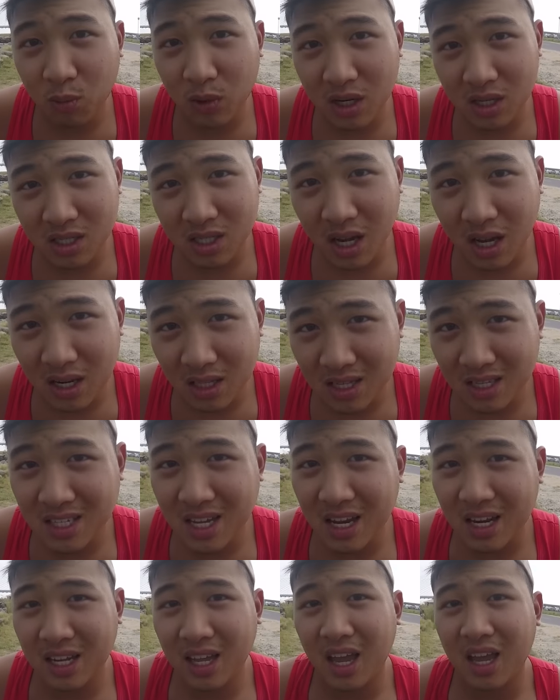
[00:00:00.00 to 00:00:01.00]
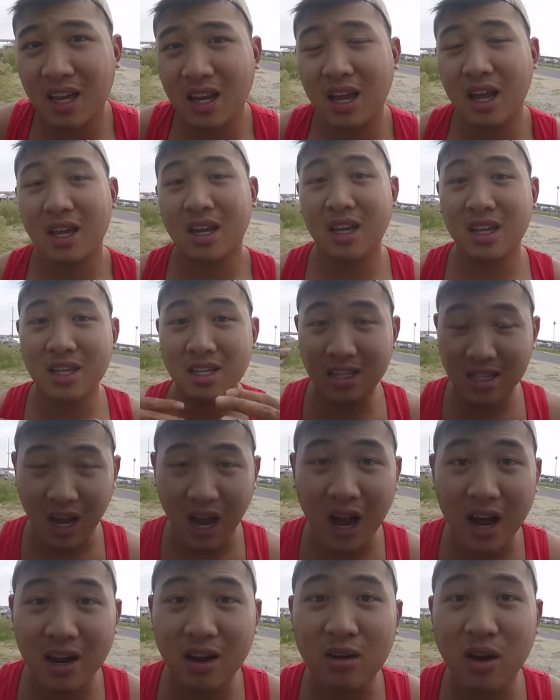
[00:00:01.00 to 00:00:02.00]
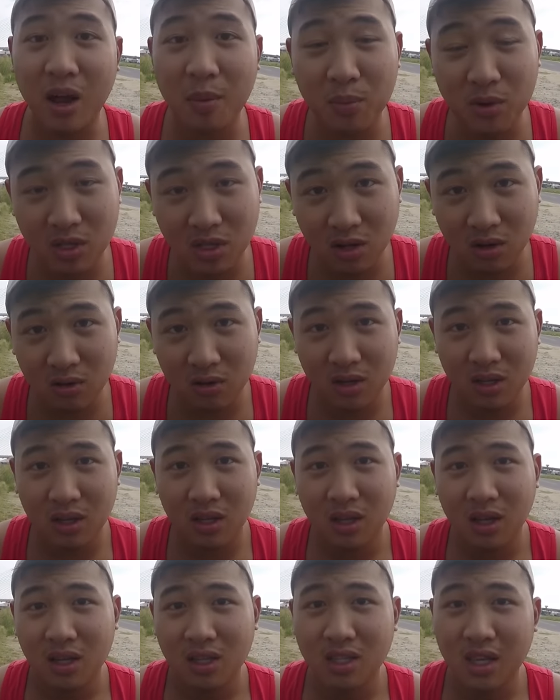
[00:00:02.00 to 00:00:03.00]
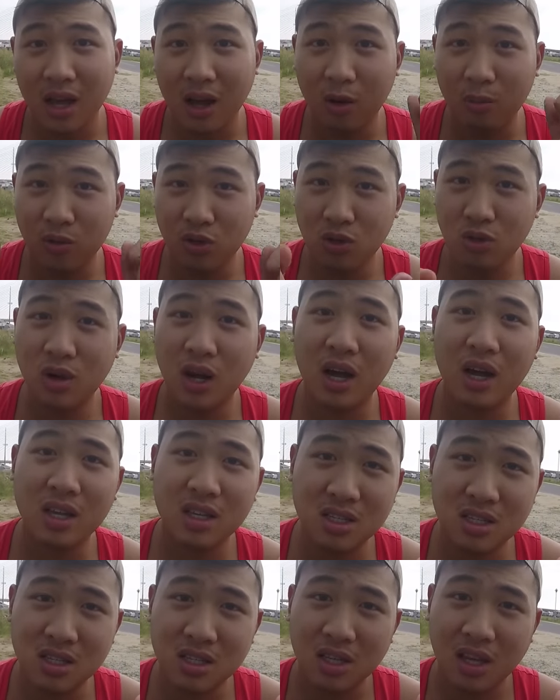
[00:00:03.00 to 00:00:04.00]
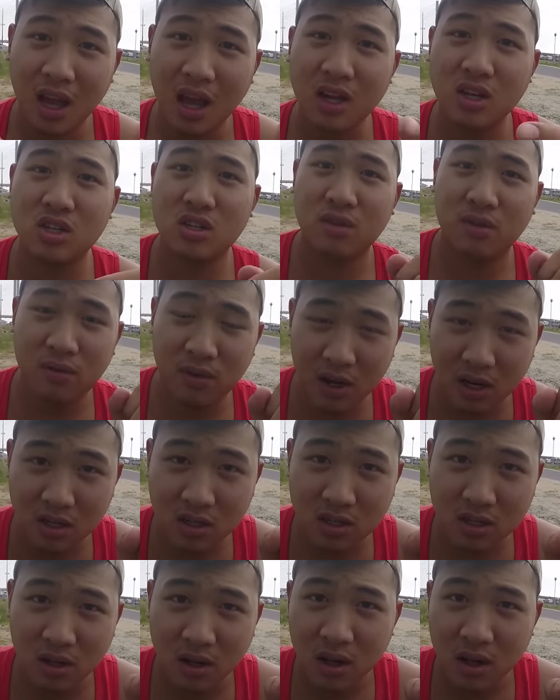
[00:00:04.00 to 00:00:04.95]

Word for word: We decided to dedicate an entire episode to help you guys catch fish.